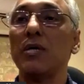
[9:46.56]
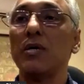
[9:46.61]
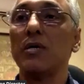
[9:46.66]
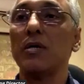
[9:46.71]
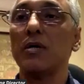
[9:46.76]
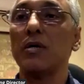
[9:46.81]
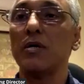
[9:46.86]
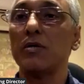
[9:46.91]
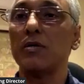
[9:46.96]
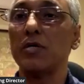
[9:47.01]

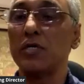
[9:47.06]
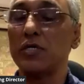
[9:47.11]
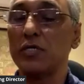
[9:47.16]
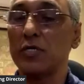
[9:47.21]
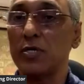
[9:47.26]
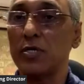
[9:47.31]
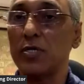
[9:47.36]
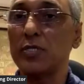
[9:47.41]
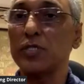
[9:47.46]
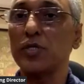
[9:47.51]

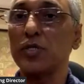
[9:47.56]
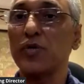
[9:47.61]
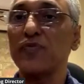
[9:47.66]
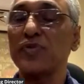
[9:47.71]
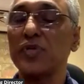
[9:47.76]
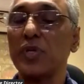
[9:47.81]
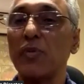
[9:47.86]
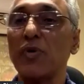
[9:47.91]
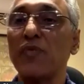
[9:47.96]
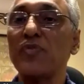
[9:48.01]
returns of
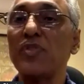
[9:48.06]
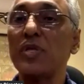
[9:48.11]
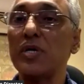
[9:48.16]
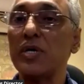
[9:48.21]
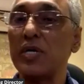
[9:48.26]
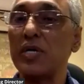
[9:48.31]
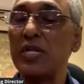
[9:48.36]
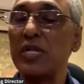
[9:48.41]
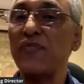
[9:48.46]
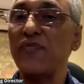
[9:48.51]
some of the
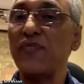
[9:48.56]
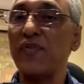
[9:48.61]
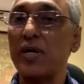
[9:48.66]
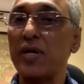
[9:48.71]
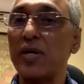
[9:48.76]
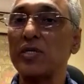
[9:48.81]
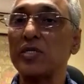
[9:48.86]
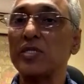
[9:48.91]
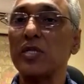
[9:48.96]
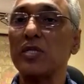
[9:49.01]
early
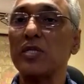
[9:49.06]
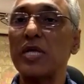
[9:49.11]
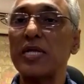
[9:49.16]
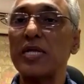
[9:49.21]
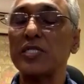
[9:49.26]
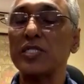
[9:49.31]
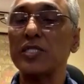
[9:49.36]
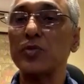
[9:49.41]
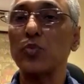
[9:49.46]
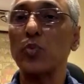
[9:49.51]
funds. And
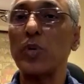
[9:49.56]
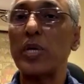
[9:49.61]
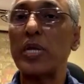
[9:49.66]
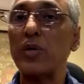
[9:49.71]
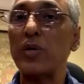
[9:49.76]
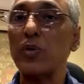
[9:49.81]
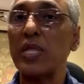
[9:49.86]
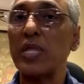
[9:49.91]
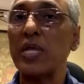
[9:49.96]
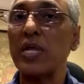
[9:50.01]
that's
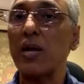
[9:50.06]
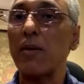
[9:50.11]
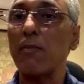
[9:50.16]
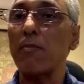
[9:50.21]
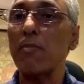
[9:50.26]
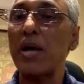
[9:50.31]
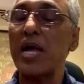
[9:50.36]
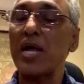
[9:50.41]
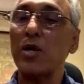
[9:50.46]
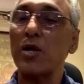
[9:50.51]
when they come
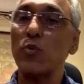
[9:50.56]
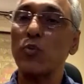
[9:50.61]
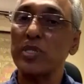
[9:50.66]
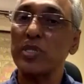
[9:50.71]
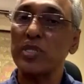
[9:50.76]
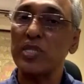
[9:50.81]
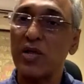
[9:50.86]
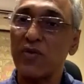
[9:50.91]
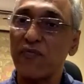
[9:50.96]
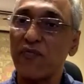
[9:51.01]
back with
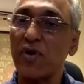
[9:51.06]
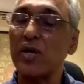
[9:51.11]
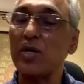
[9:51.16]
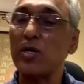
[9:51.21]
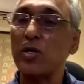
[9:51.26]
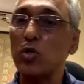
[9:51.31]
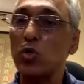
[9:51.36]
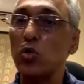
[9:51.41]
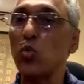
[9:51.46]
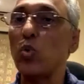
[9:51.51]
their fund
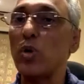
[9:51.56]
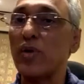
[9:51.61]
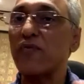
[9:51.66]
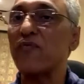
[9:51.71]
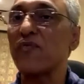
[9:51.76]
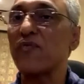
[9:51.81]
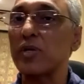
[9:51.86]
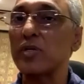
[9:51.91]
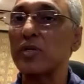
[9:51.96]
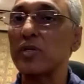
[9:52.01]
two and
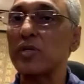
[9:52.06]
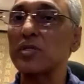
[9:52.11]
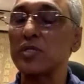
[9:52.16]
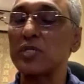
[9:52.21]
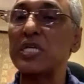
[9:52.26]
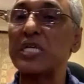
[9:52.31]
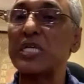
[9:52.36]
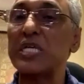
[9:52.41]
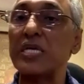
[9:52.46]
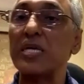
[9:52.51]
fund
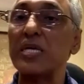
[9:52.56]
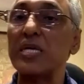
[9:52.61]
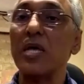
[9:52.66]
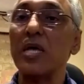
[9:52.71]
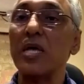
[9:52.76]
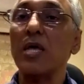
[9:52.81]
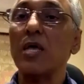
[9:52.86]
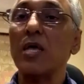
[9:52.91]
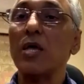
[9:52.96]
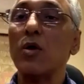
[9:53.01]
three.
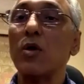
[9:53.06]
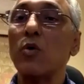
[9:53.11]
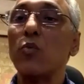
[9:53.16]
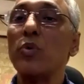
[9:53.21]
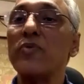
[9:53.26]
Mm-hmm.